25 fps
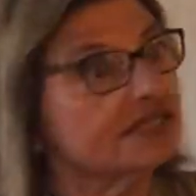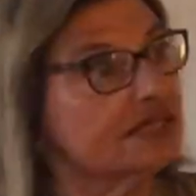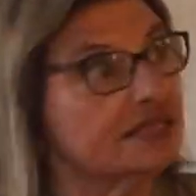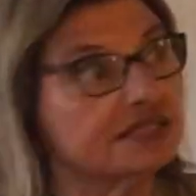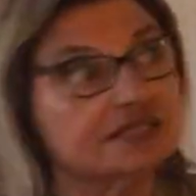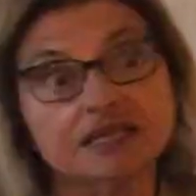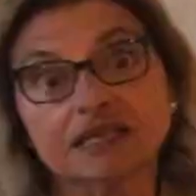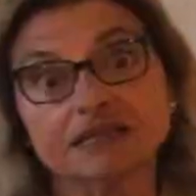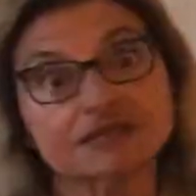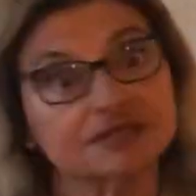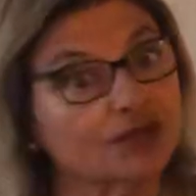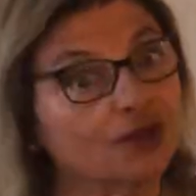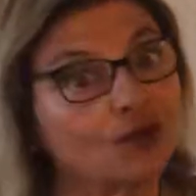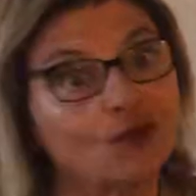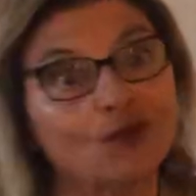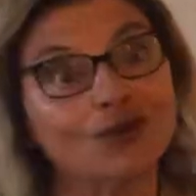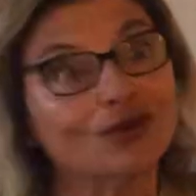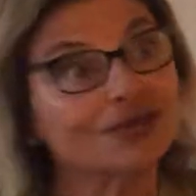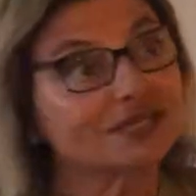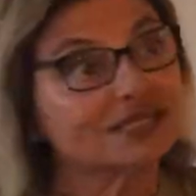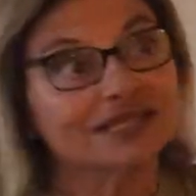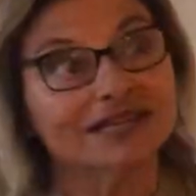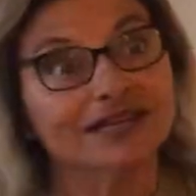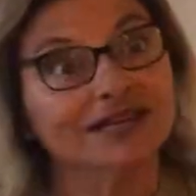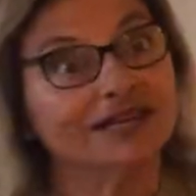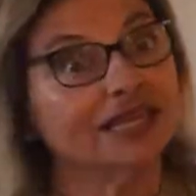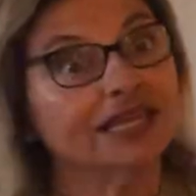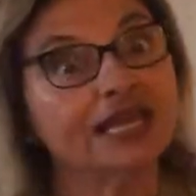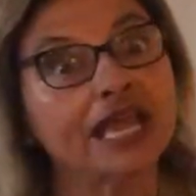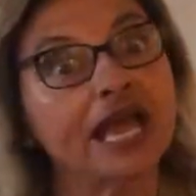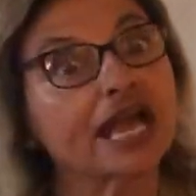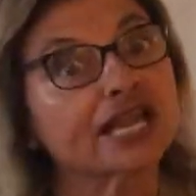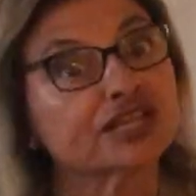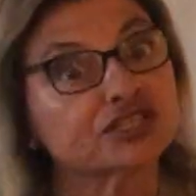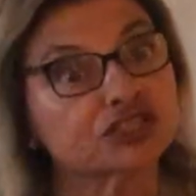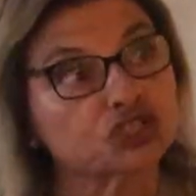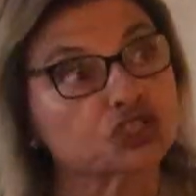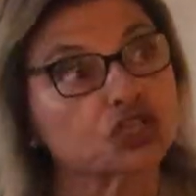It doesn't cause any
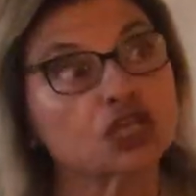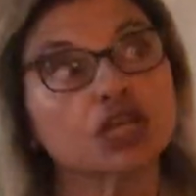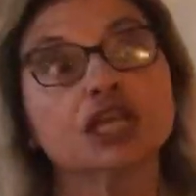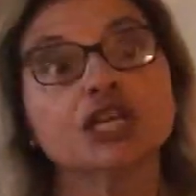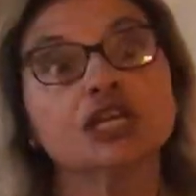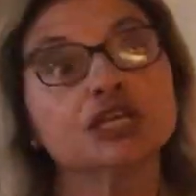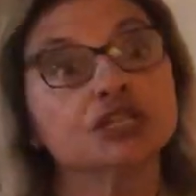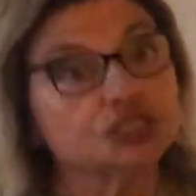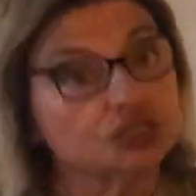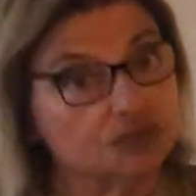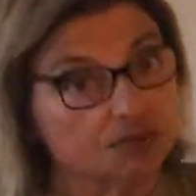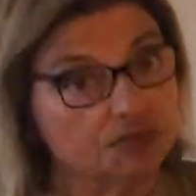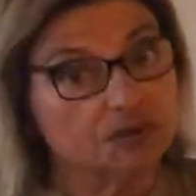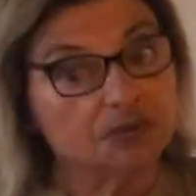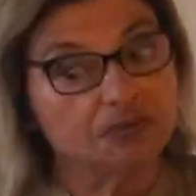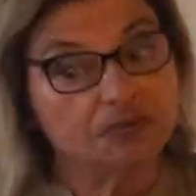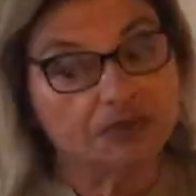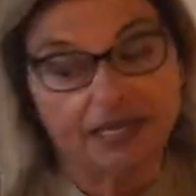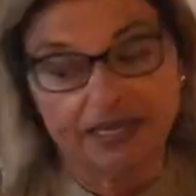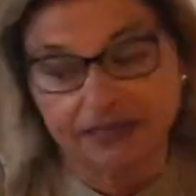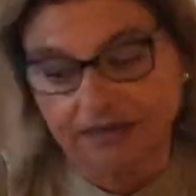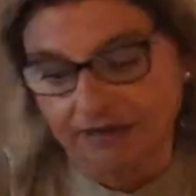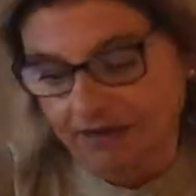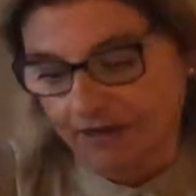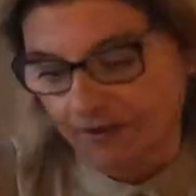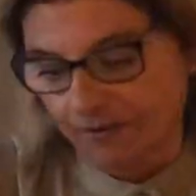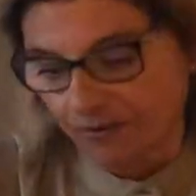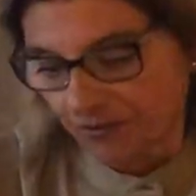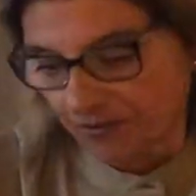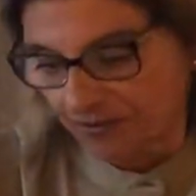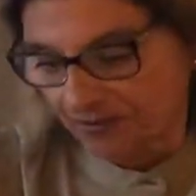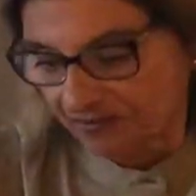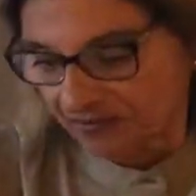cash to be paid out.